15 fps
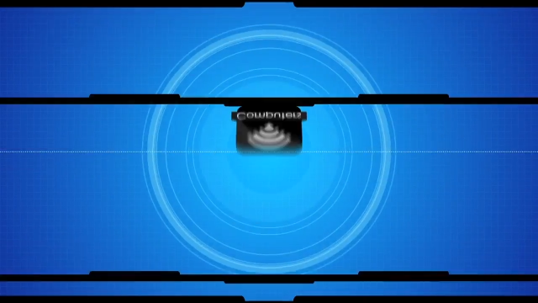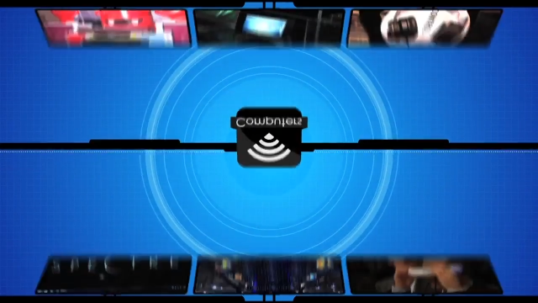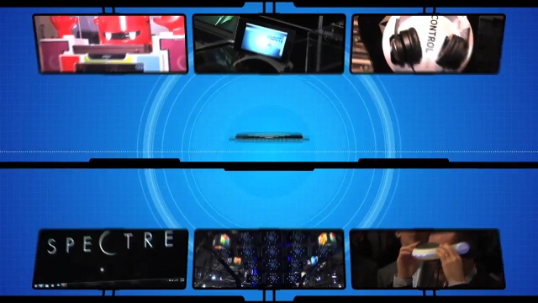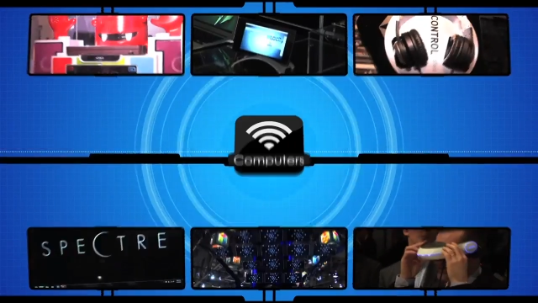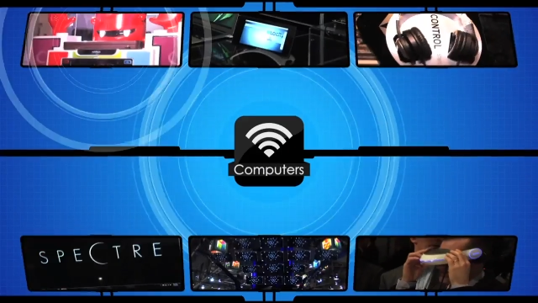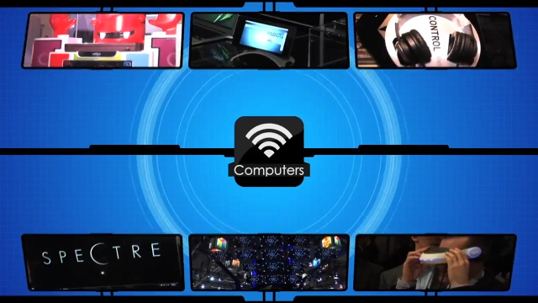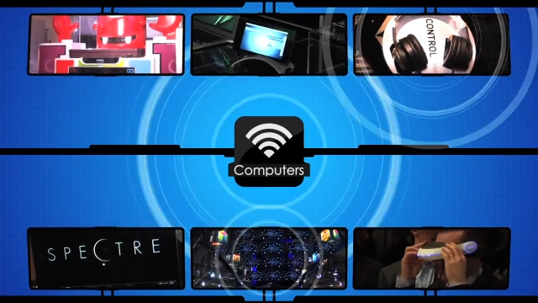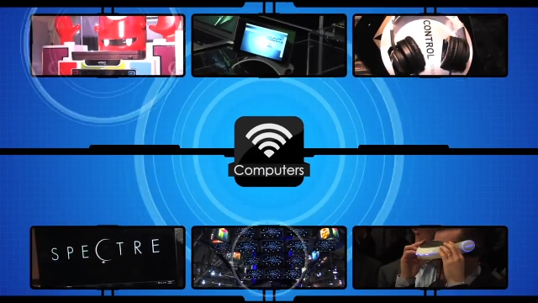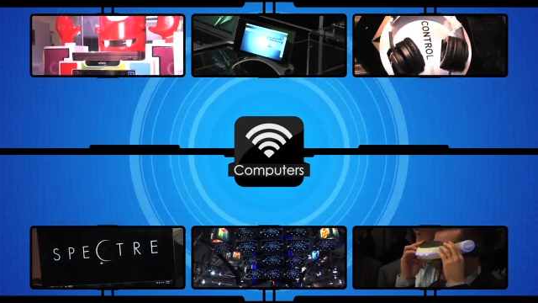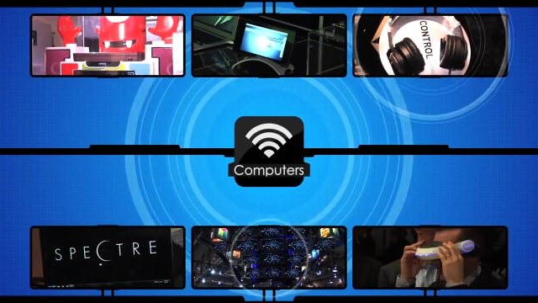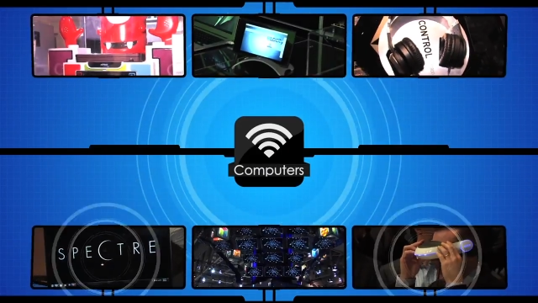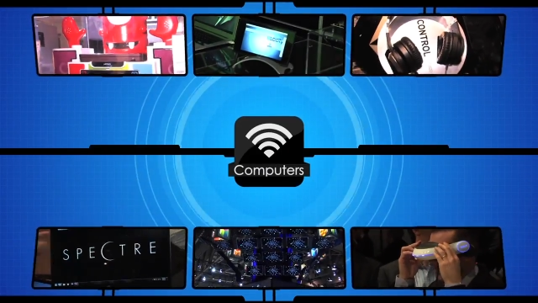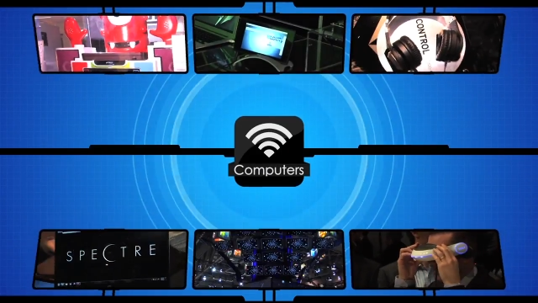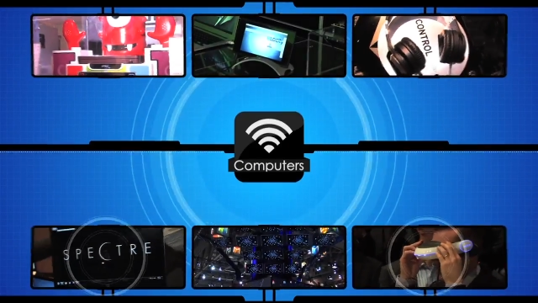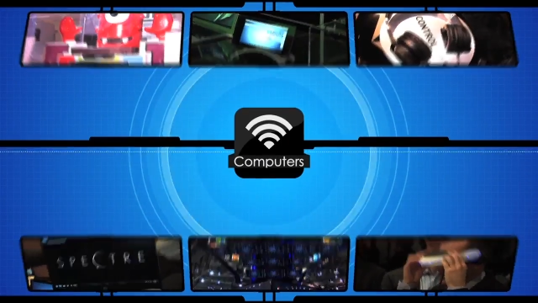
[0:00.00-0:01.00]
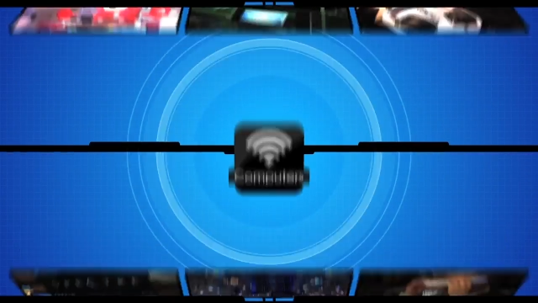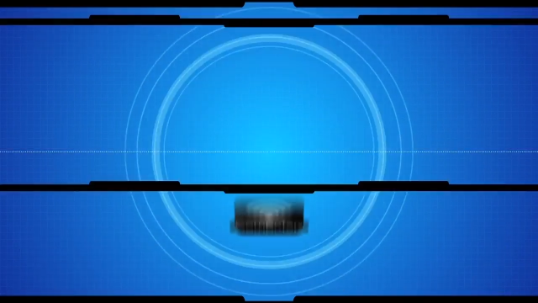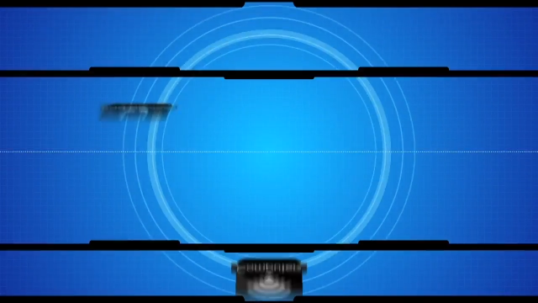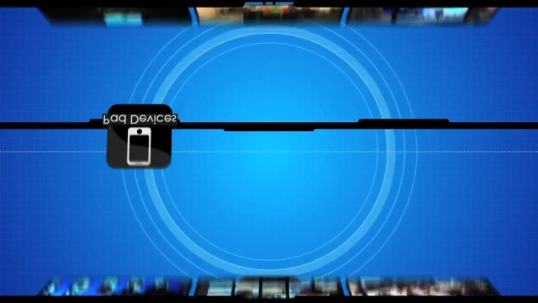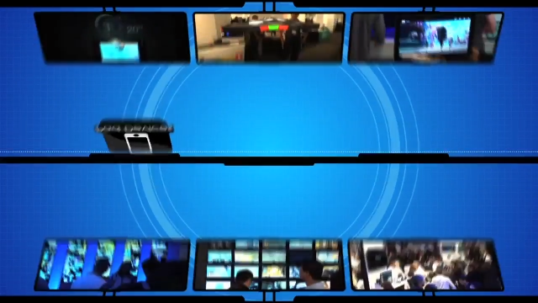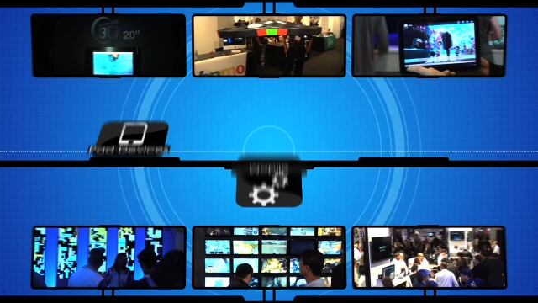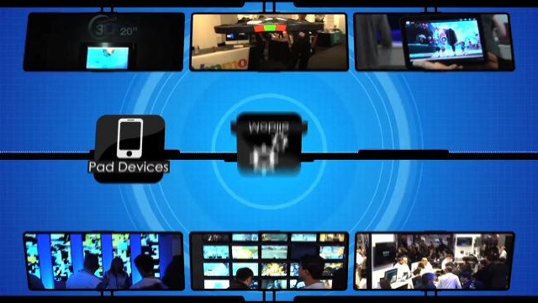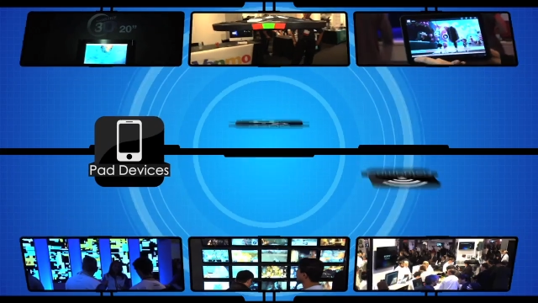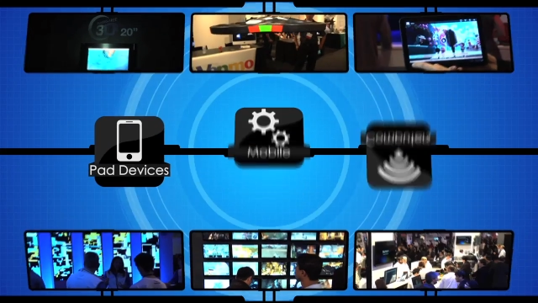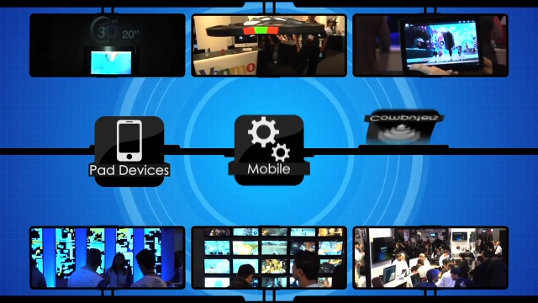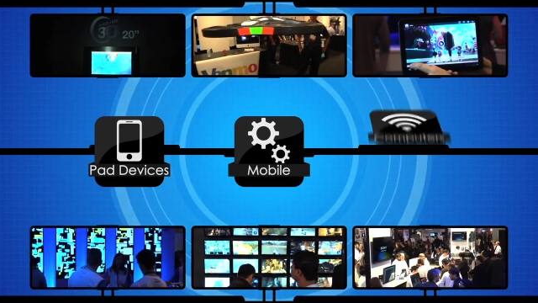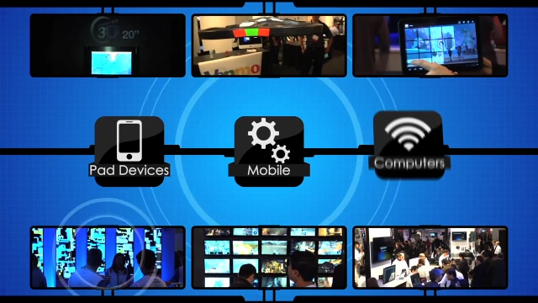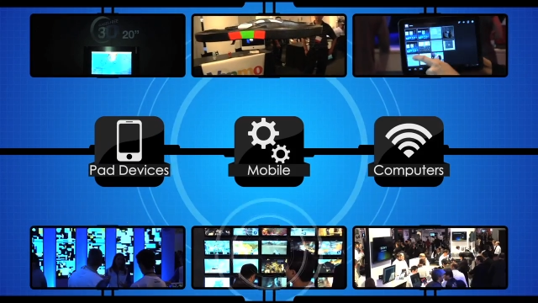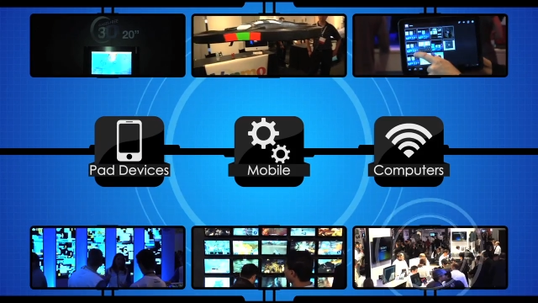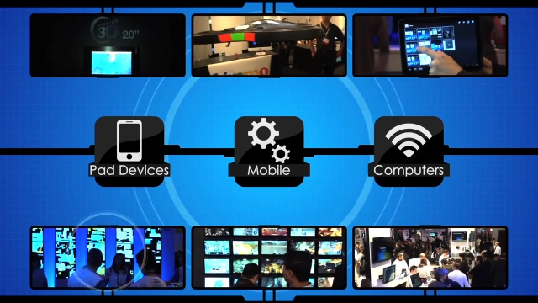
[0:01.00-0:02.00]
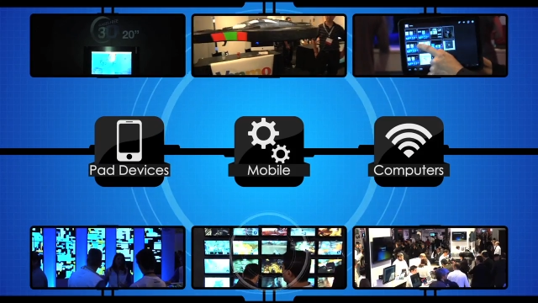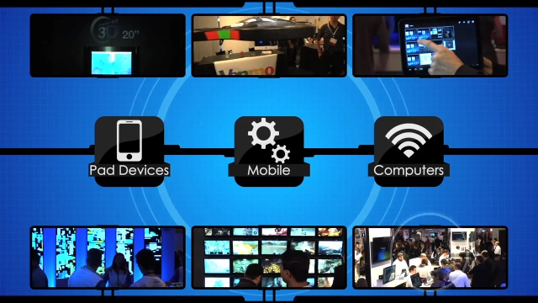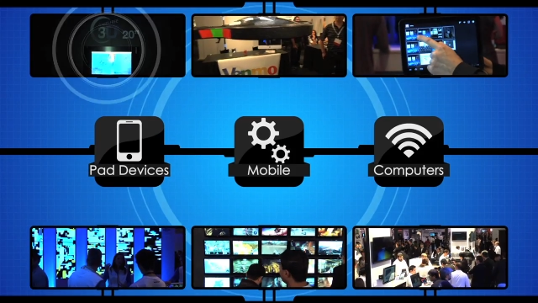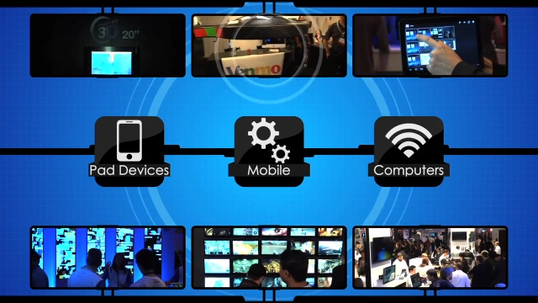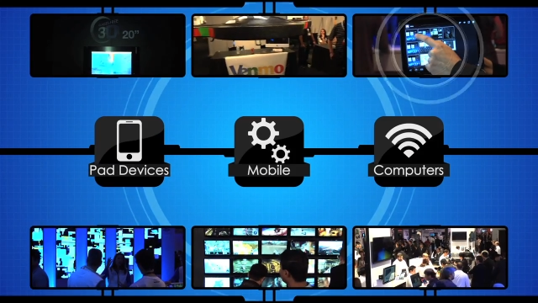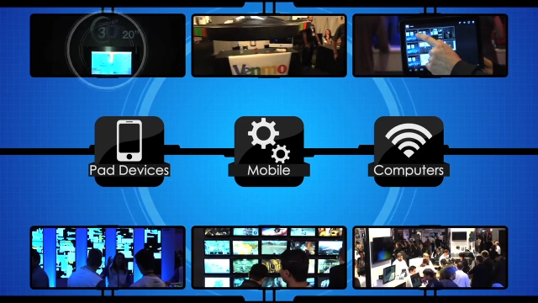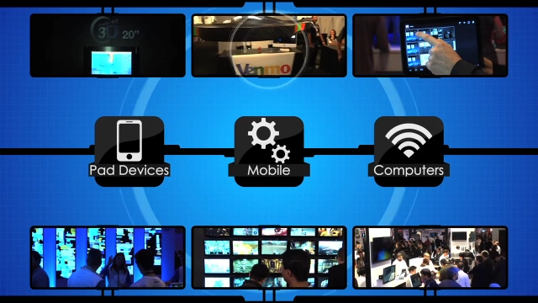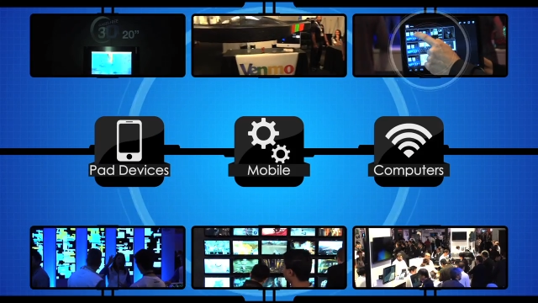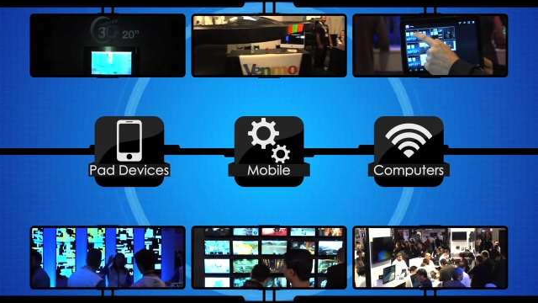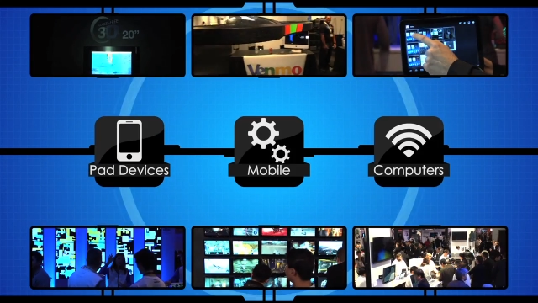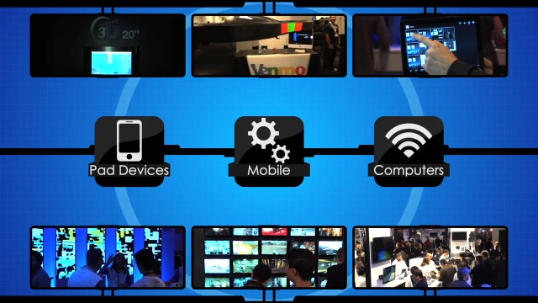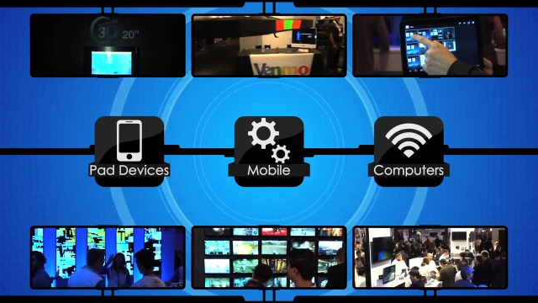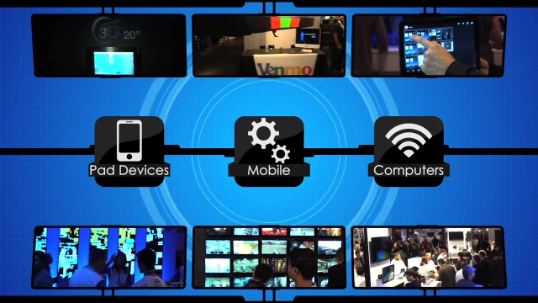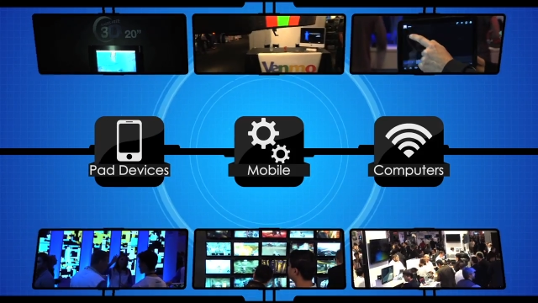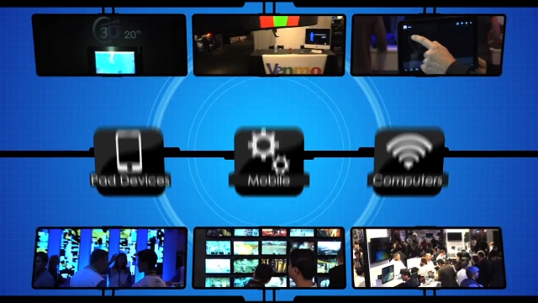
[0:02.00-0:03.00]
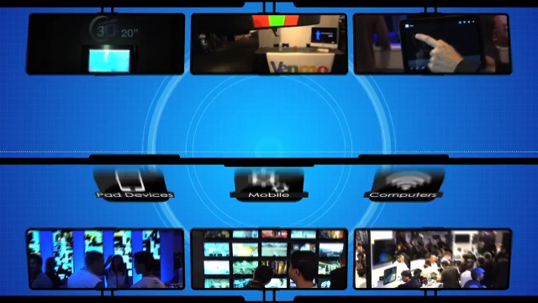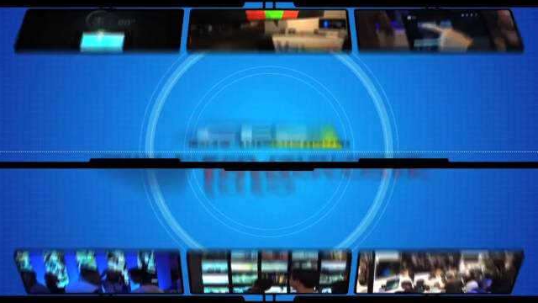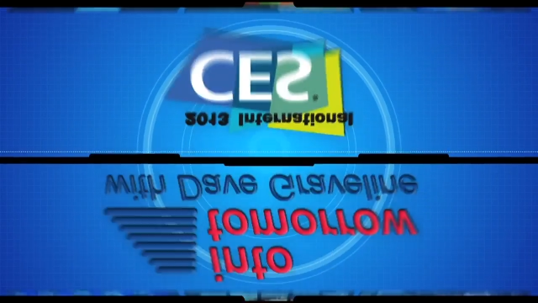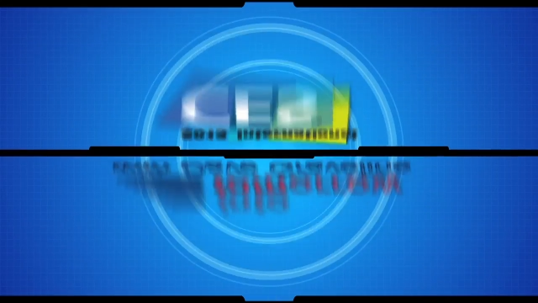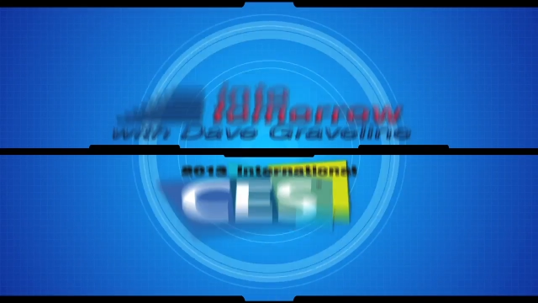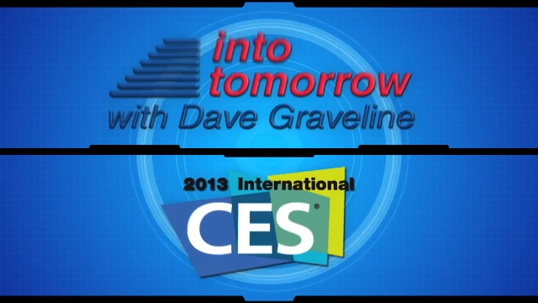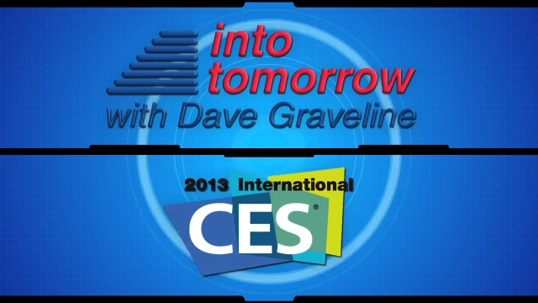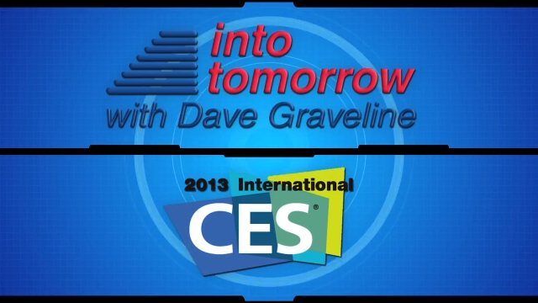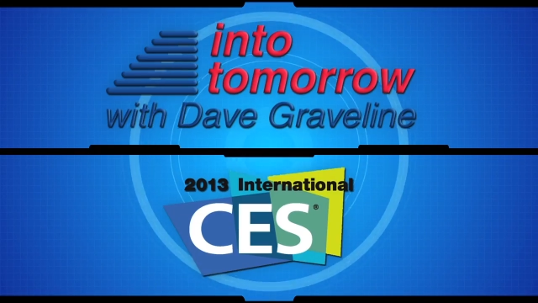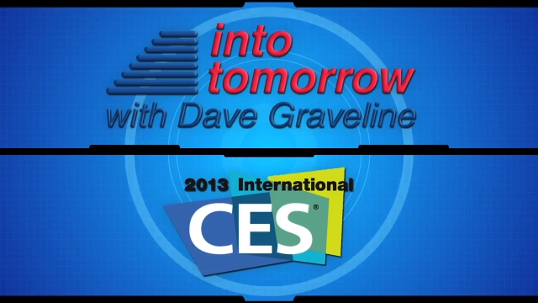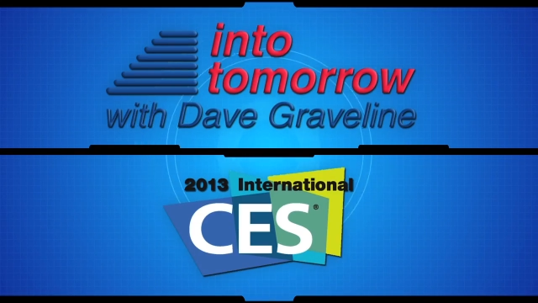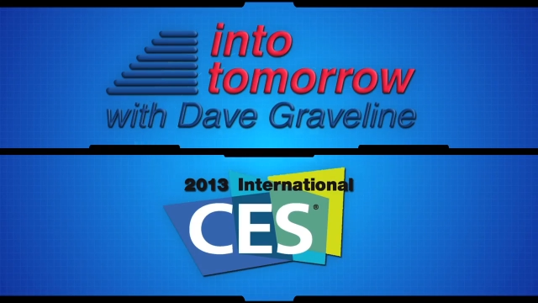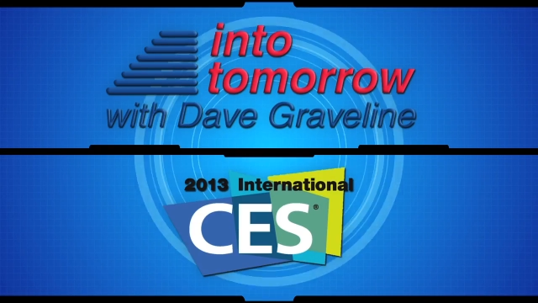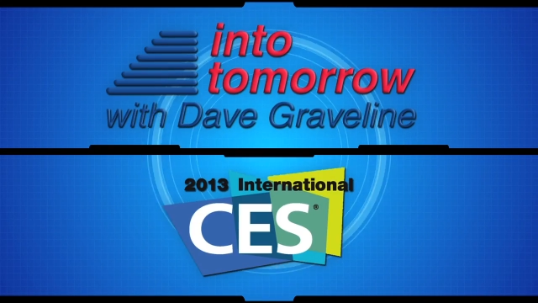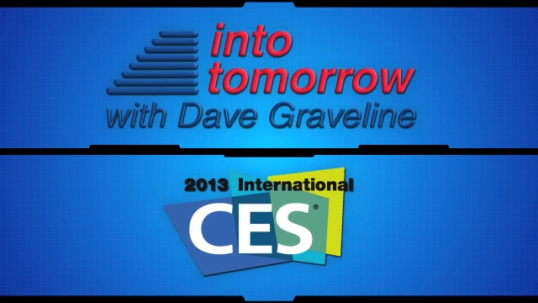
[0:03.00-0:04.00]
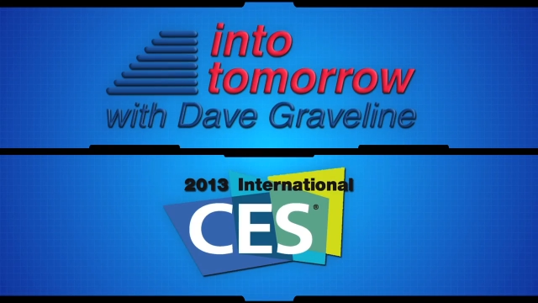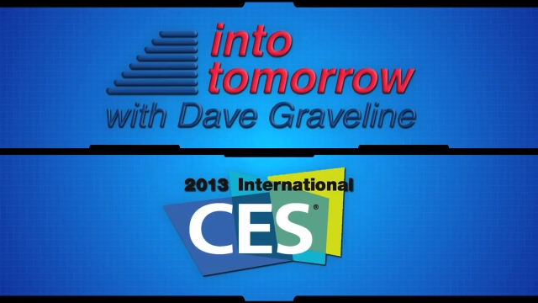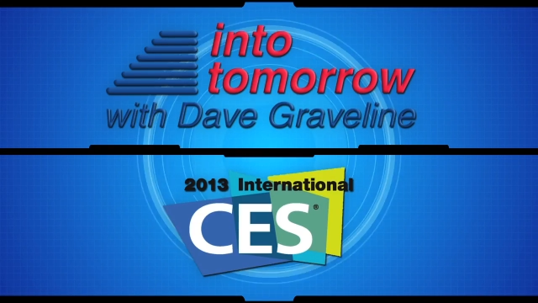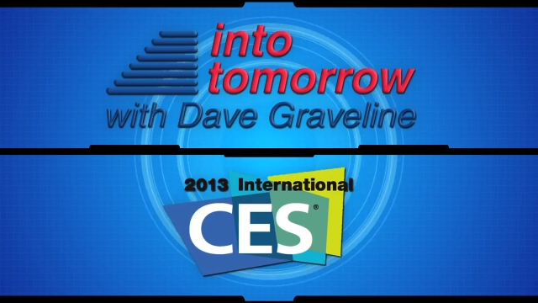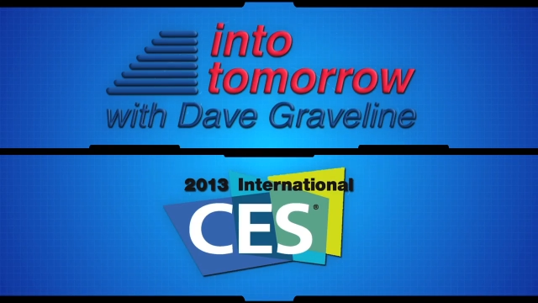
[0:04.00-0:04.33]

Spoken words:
[unreadable: no face in view]